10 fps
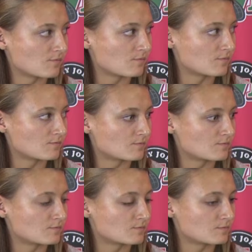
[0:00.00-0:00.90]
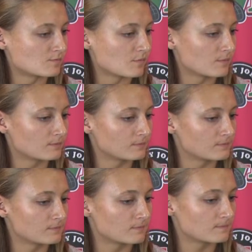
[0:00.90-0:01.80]

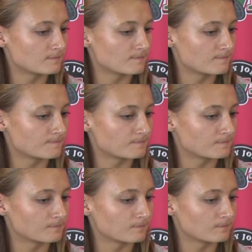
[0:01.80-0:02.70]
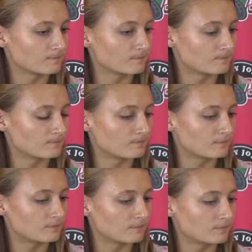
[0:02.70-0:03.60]

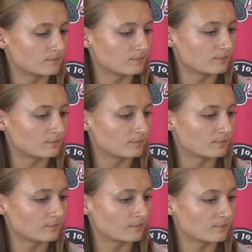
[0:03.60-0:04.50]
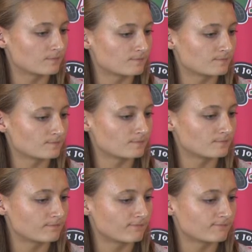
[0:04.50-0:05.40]

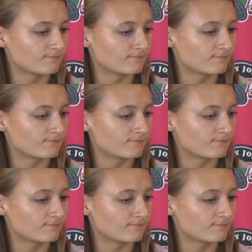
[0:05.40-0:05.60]
(silent)